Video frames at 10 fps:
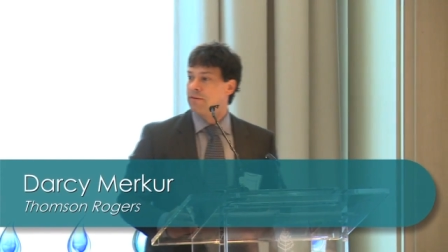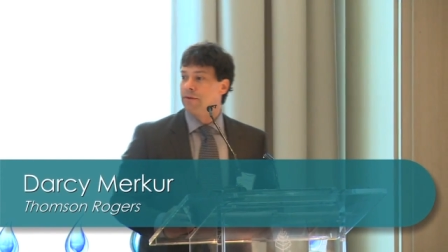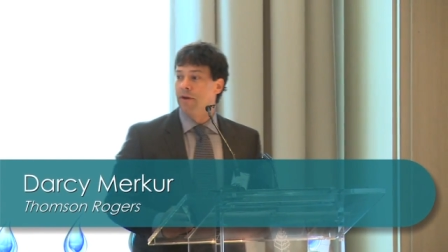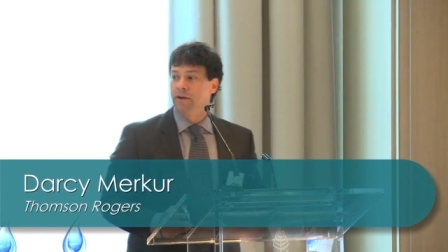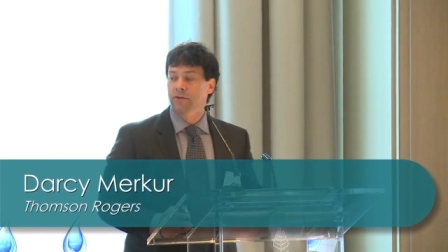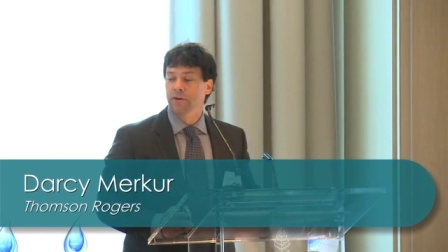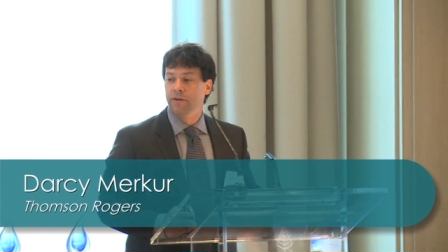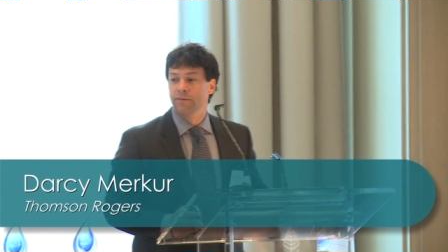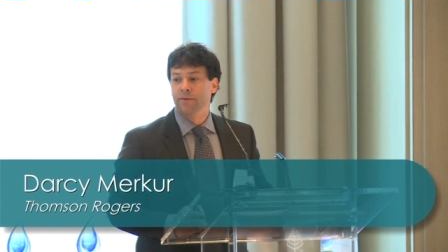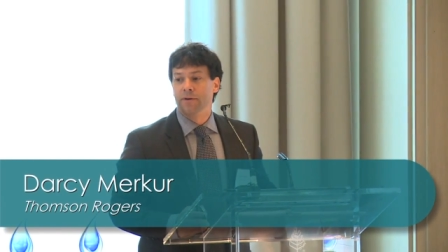They're not
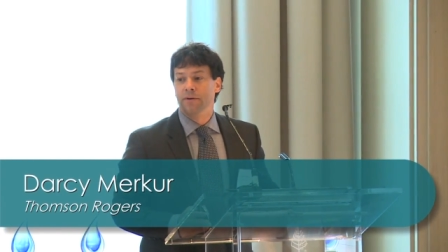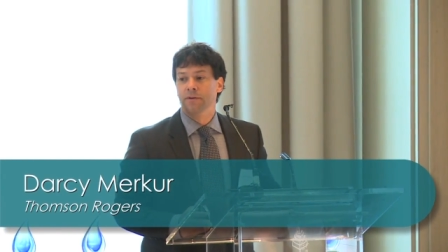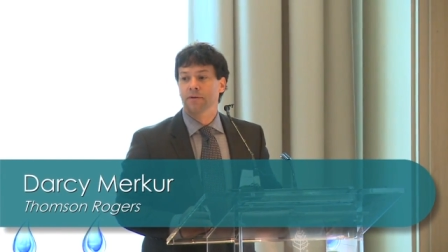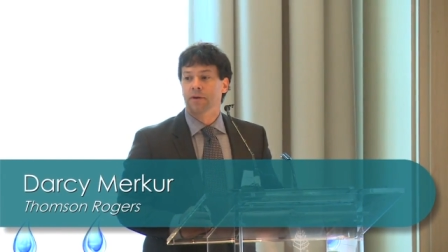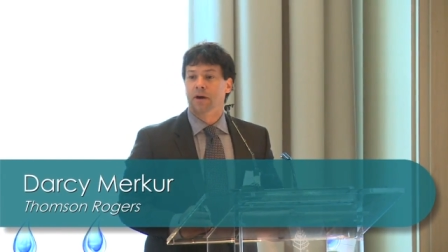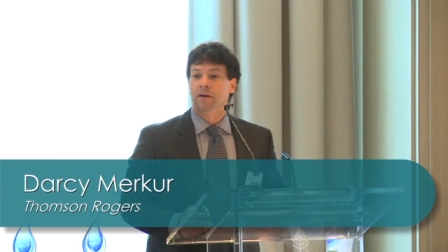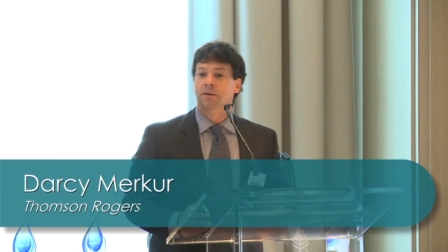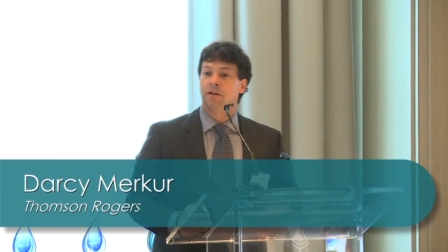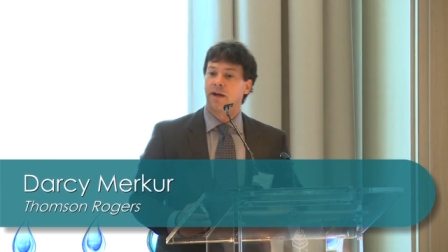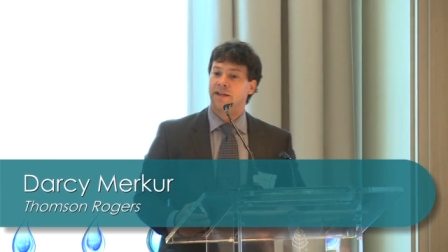good for our
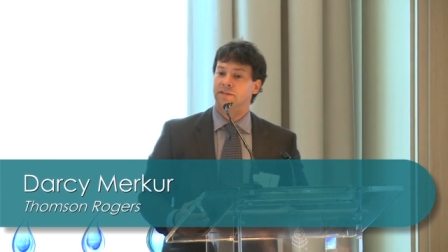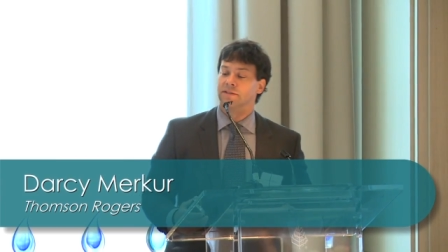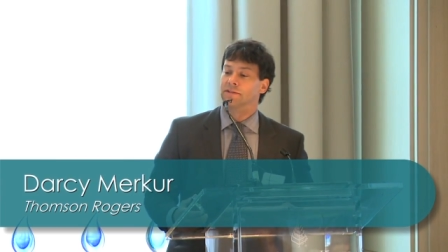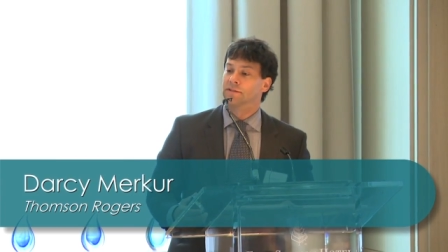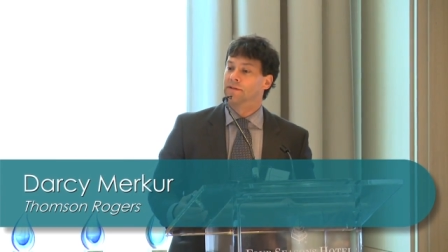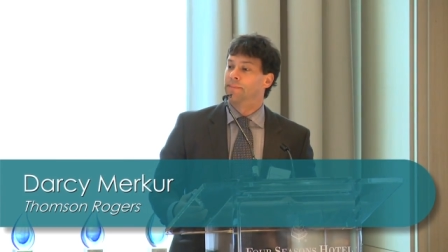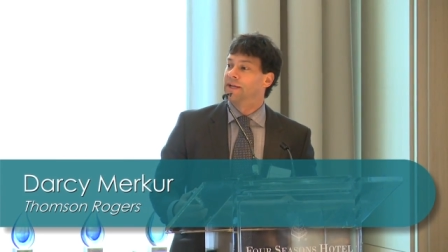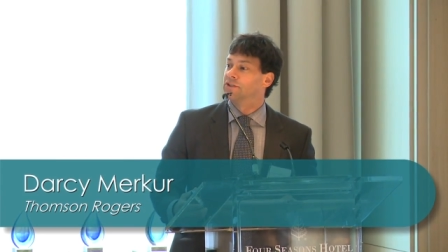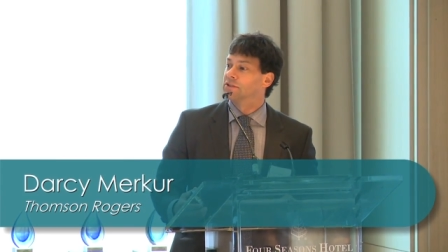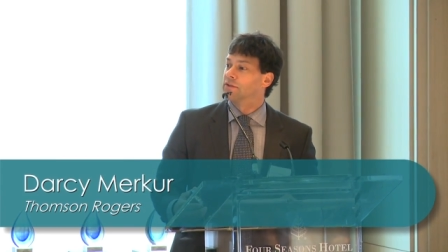clients, the
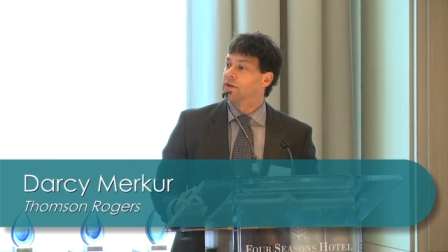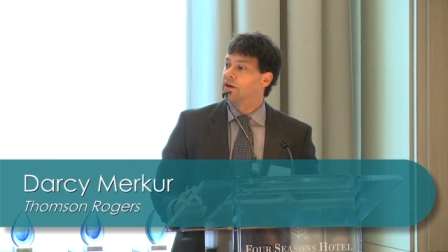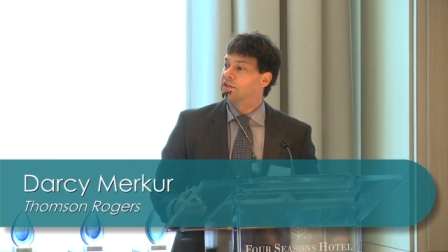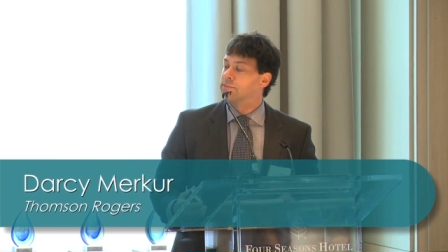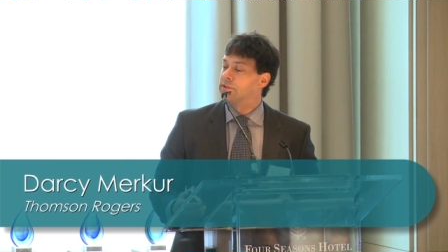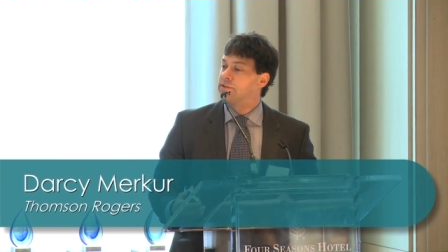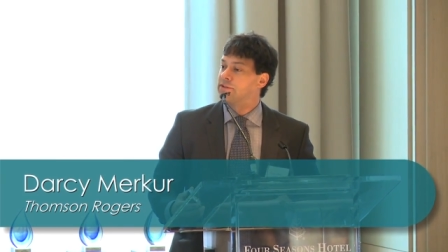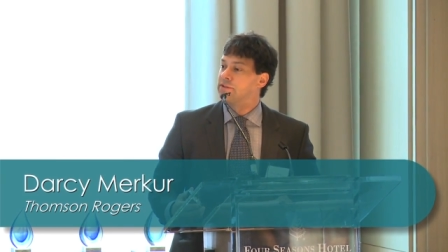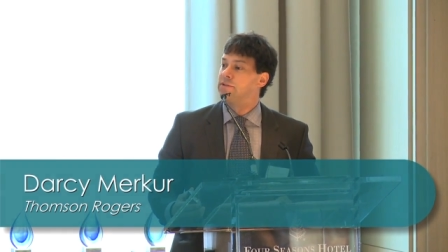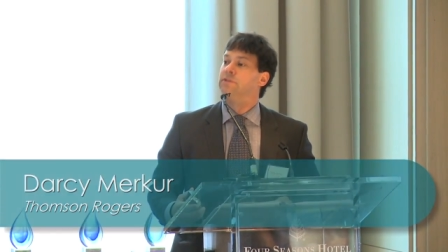patients at the
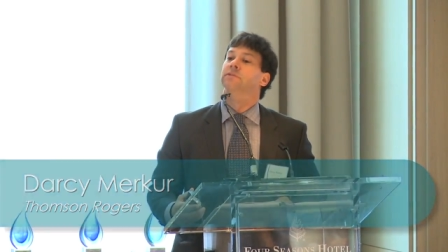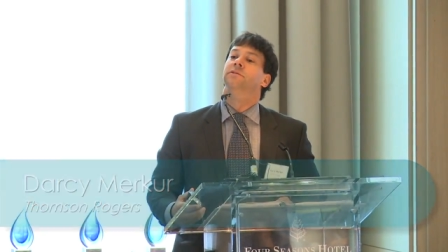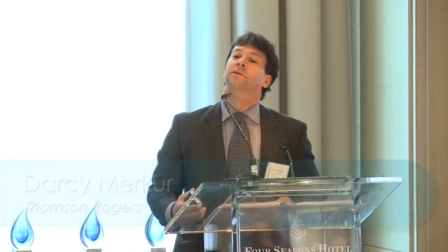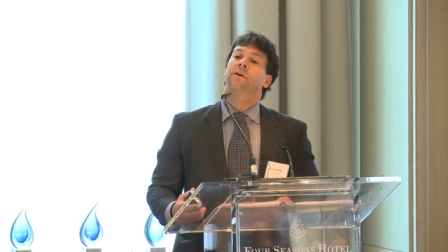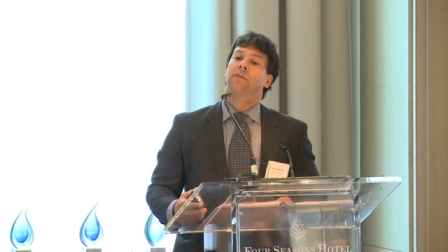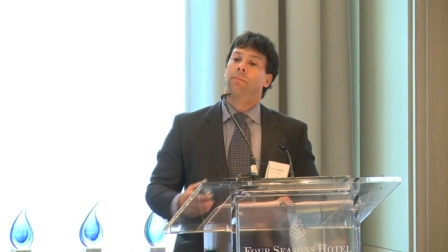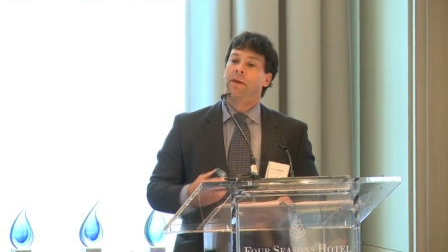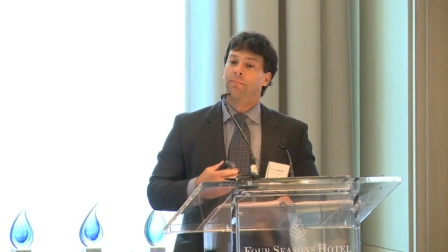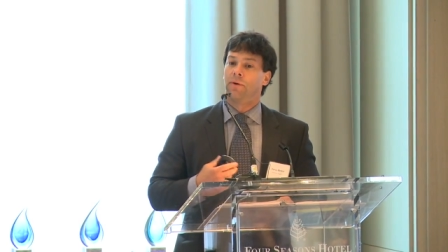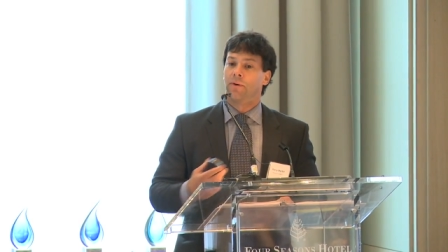hospitals, the
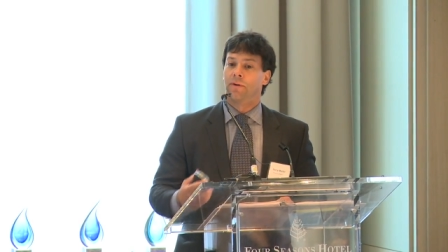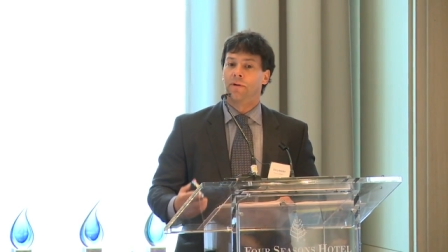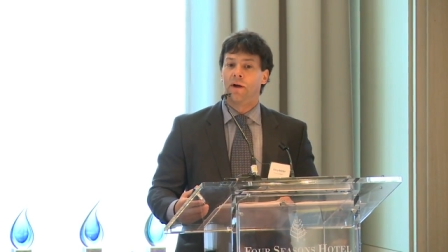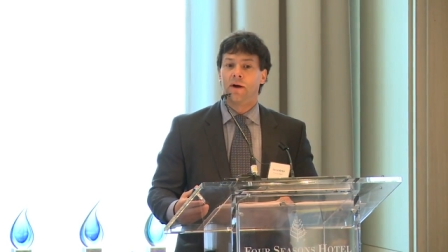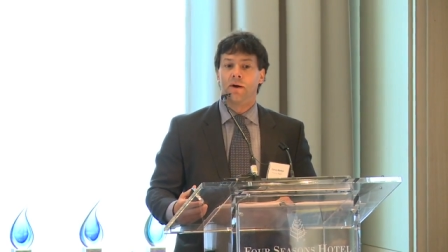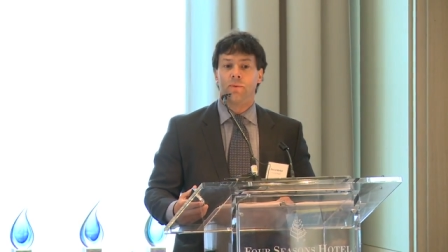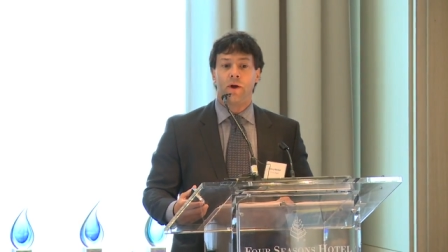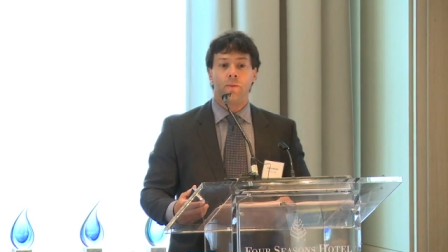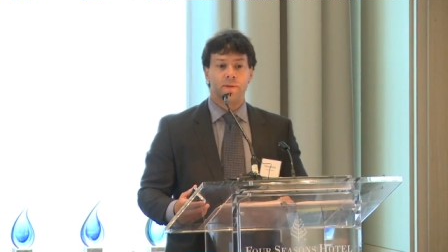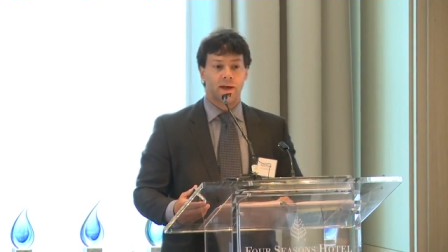people we
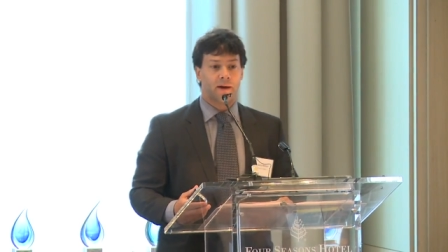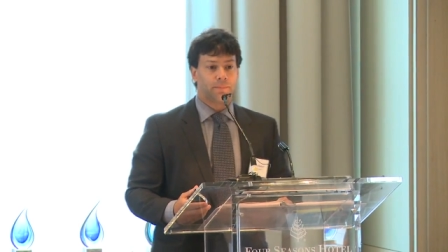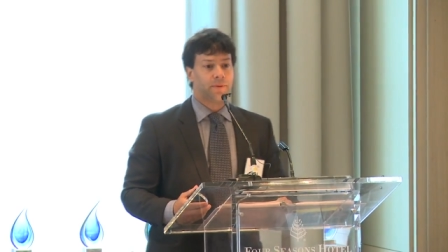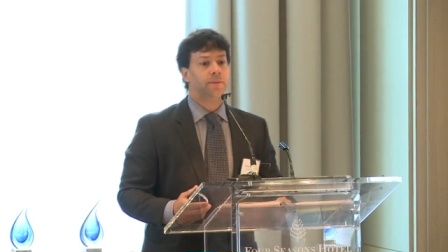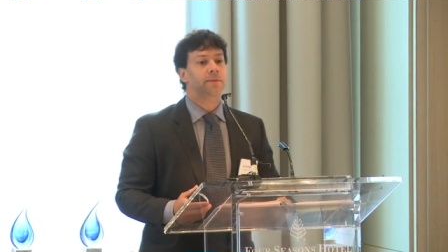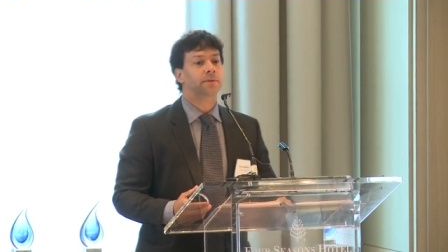hope to help.